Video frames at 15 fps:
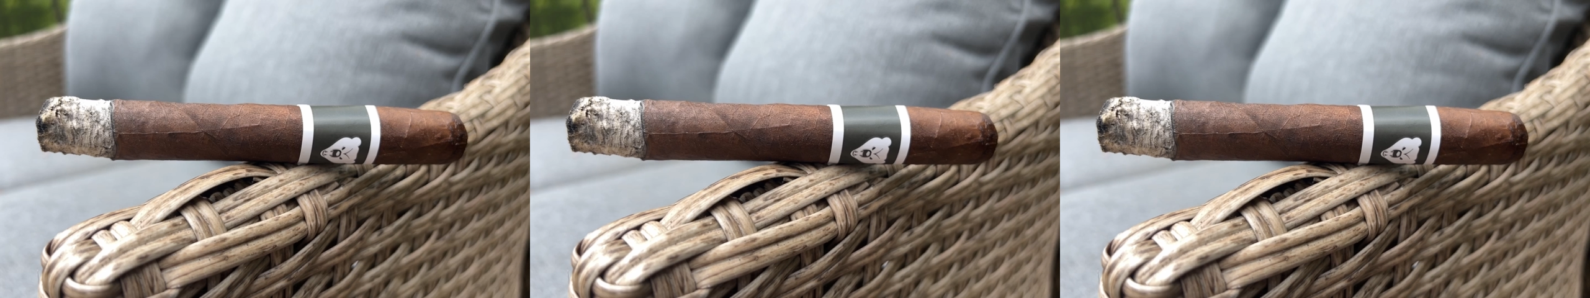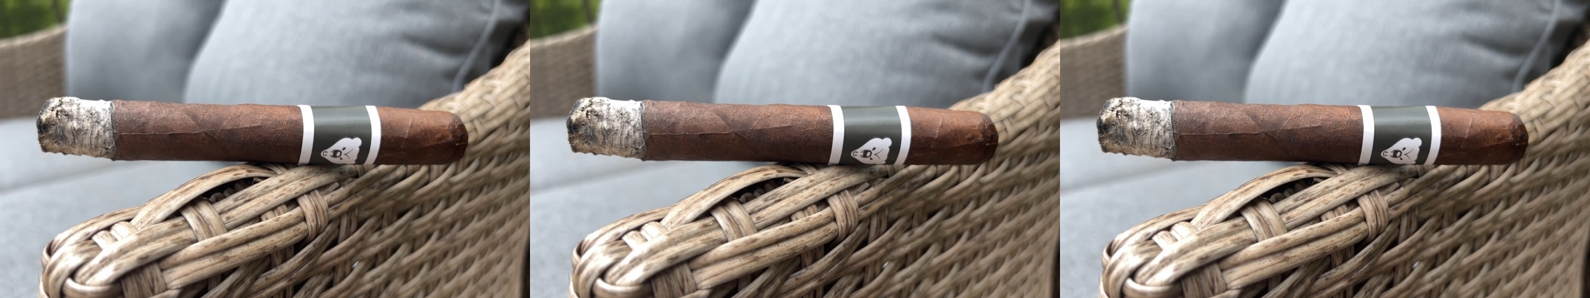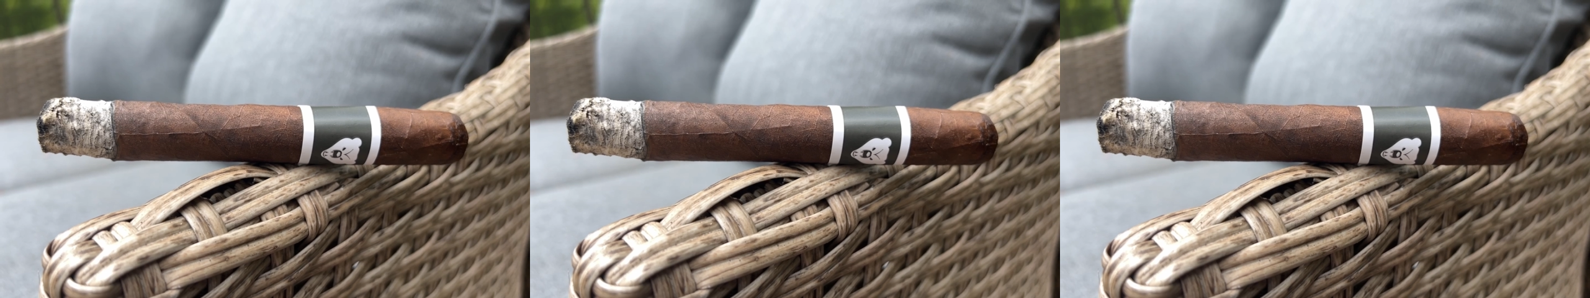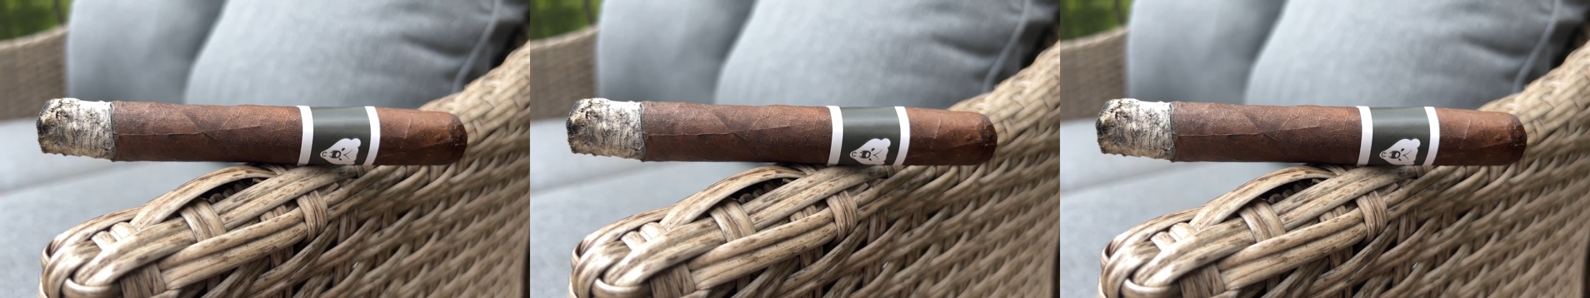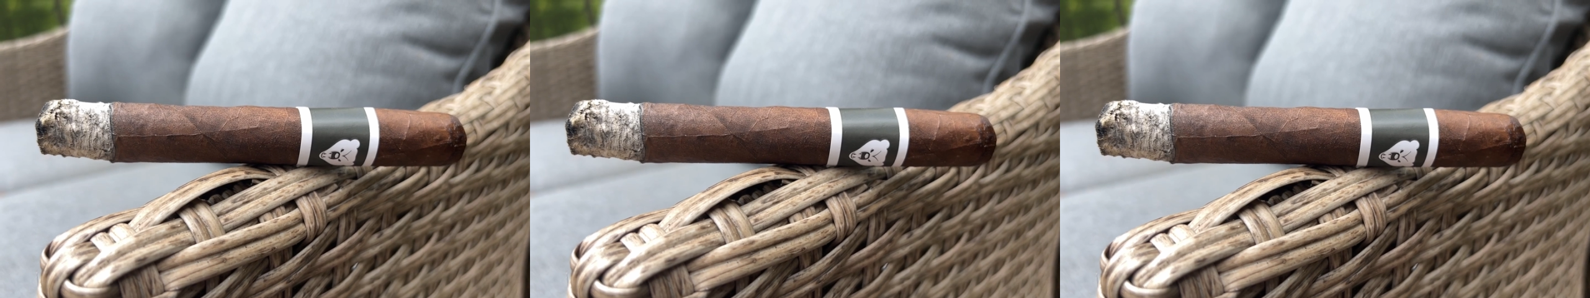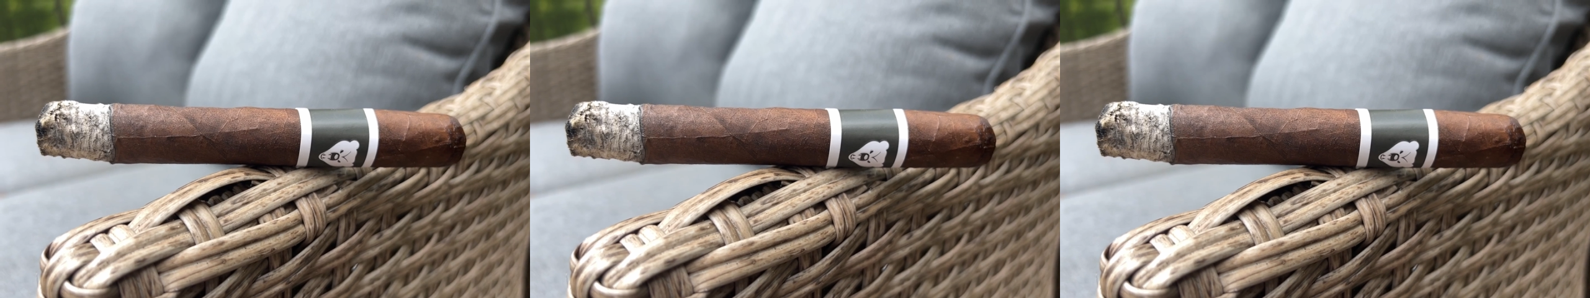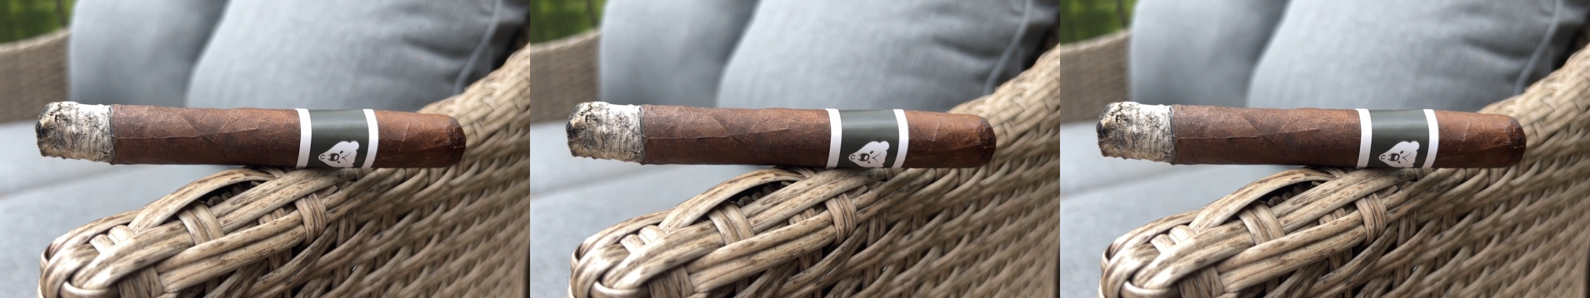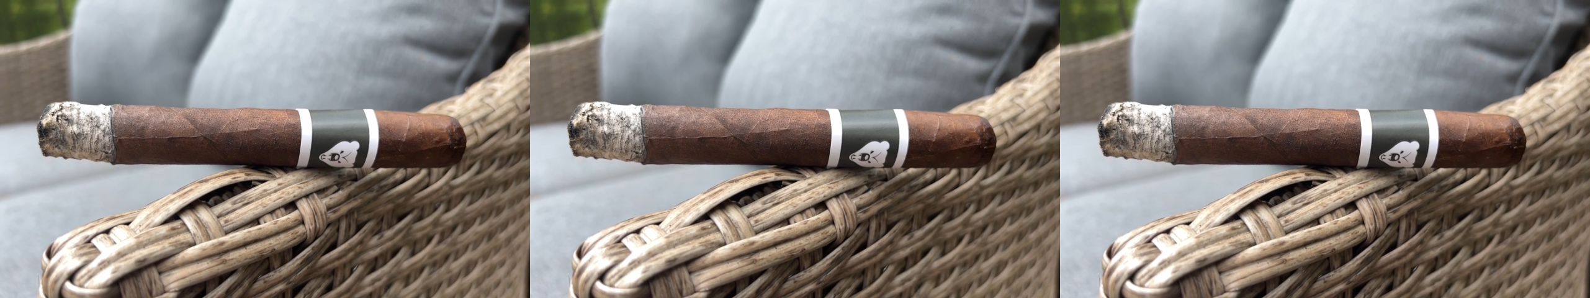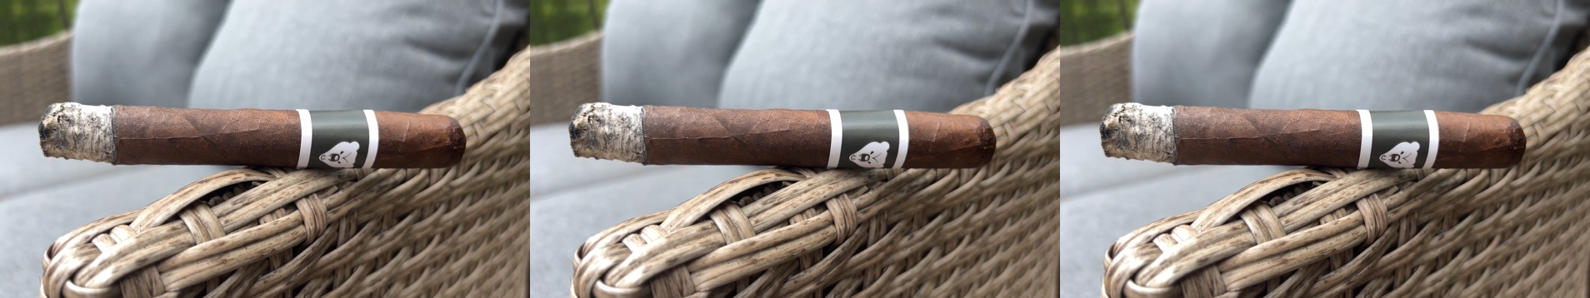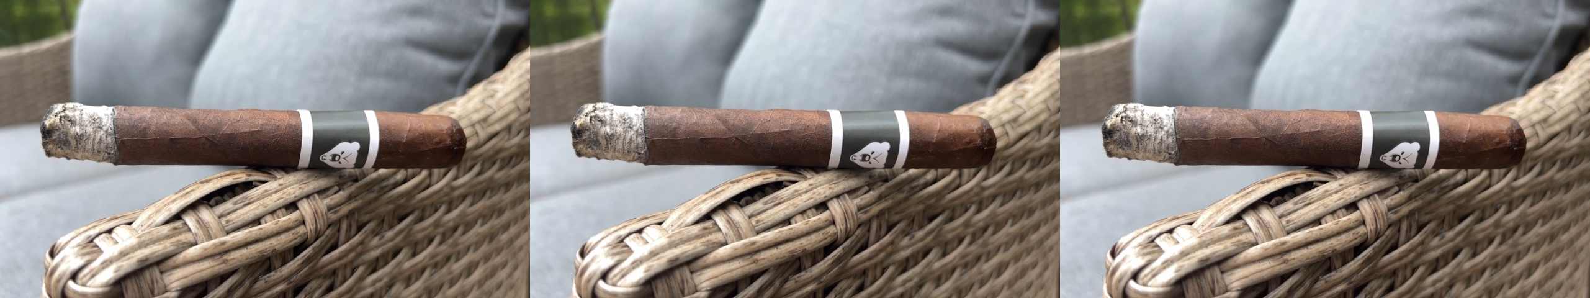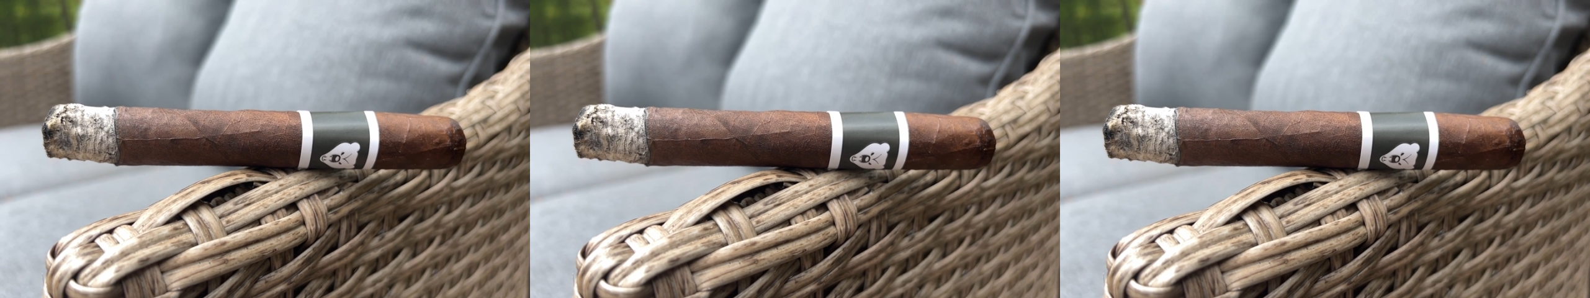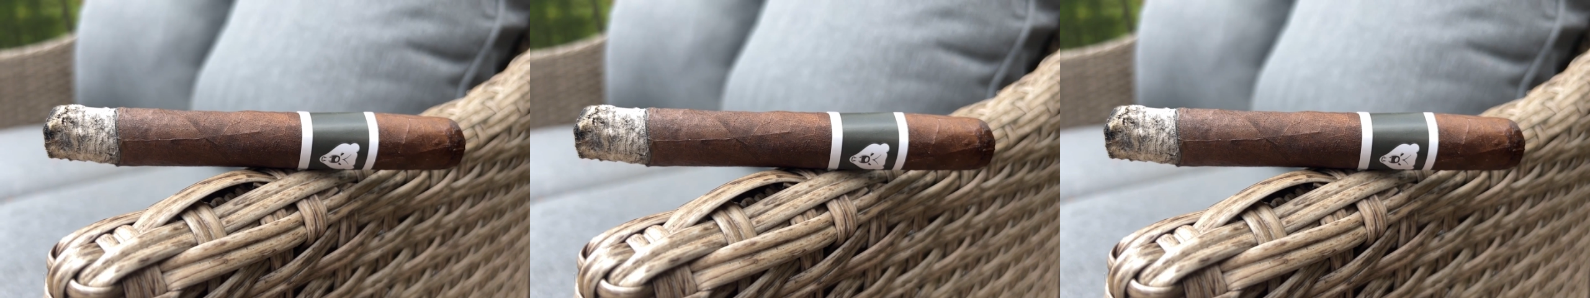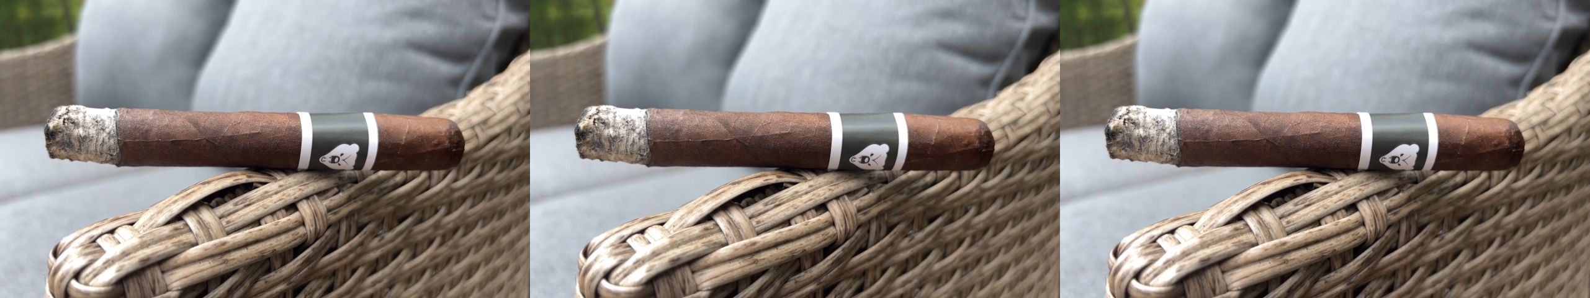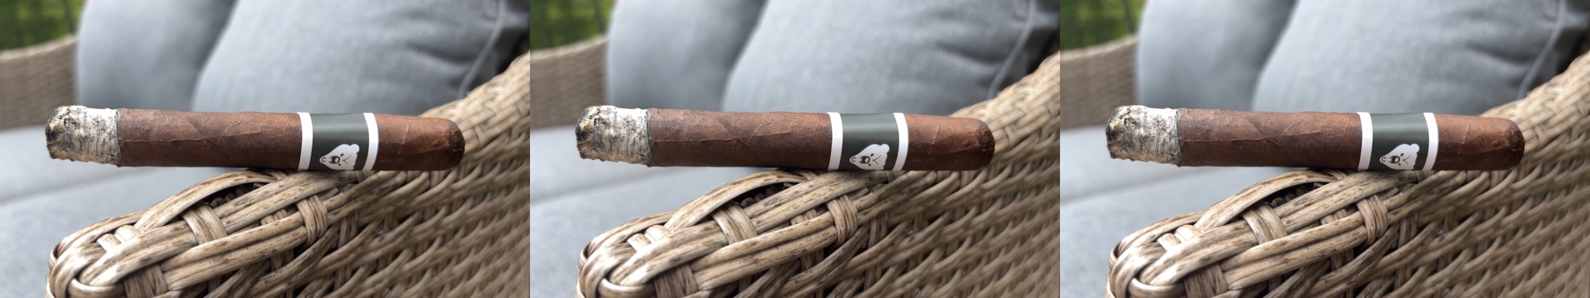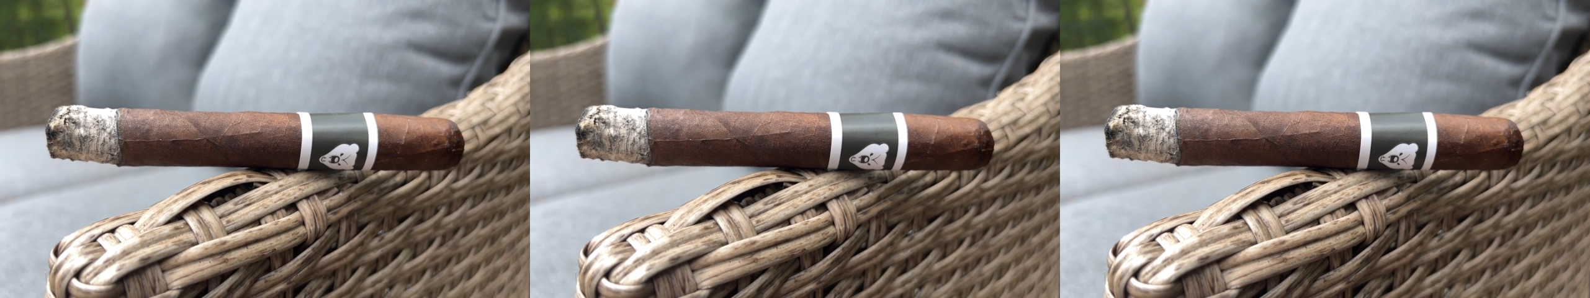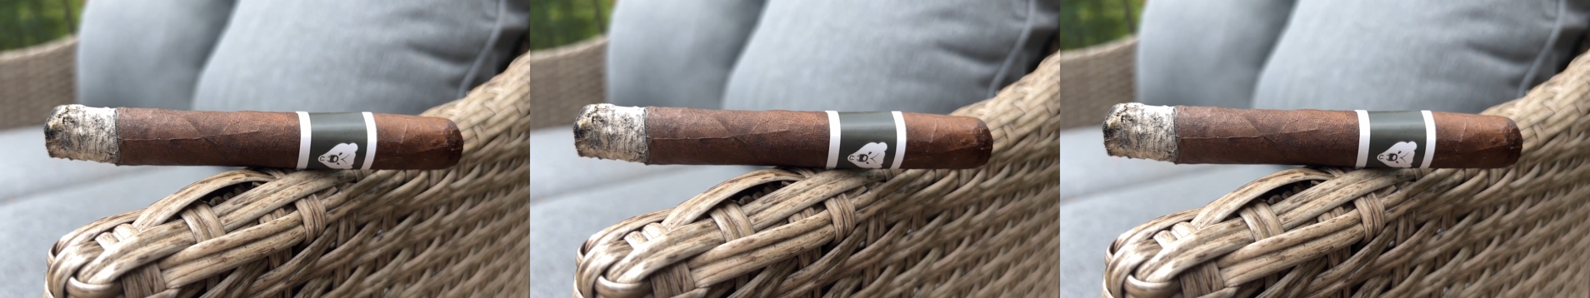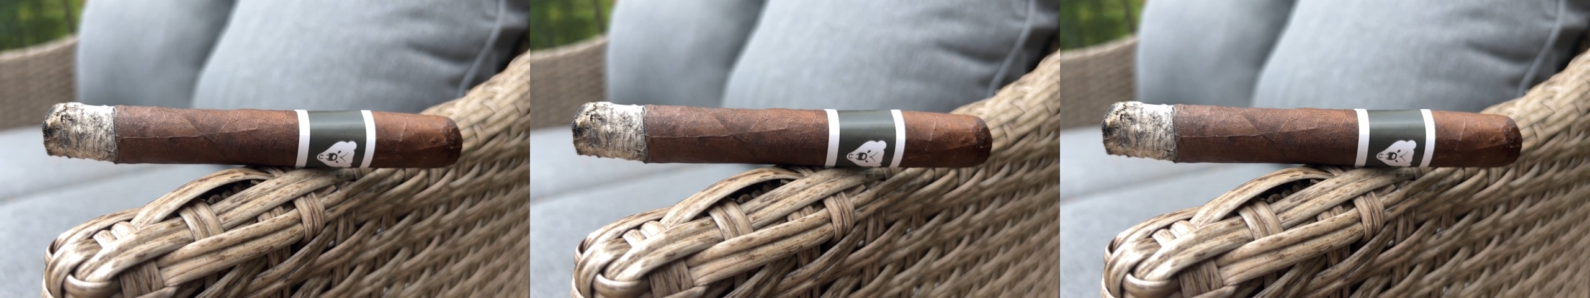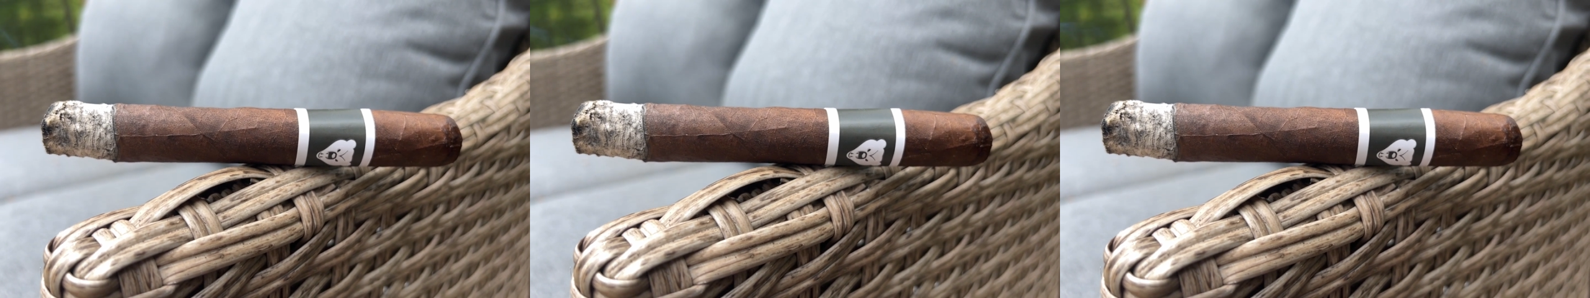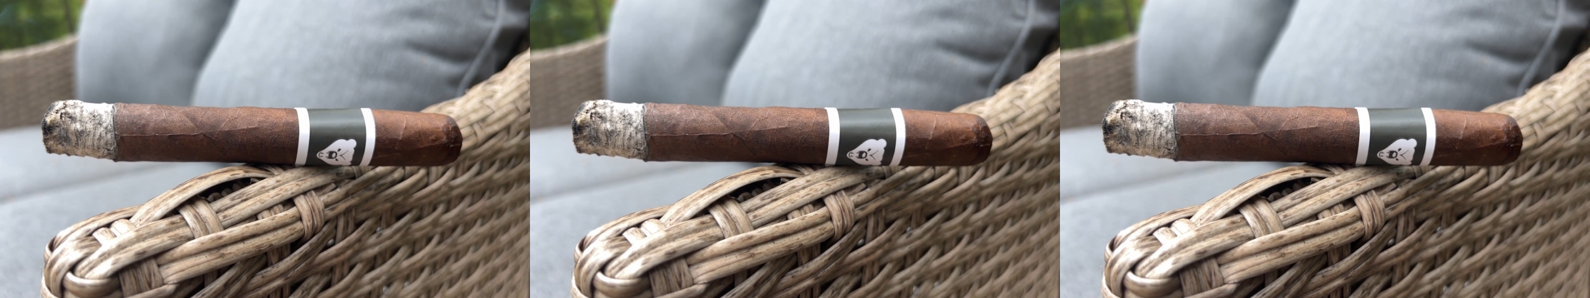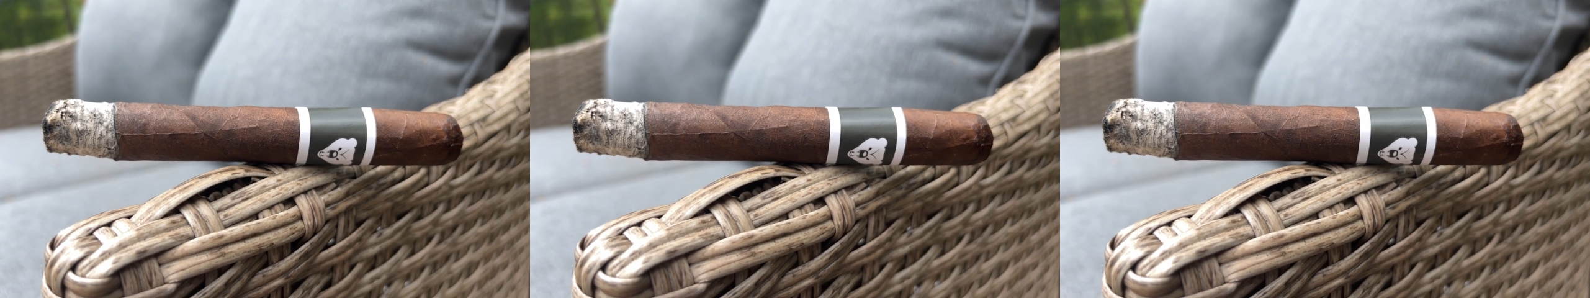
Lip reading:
No face is visible, so there are no lips to read.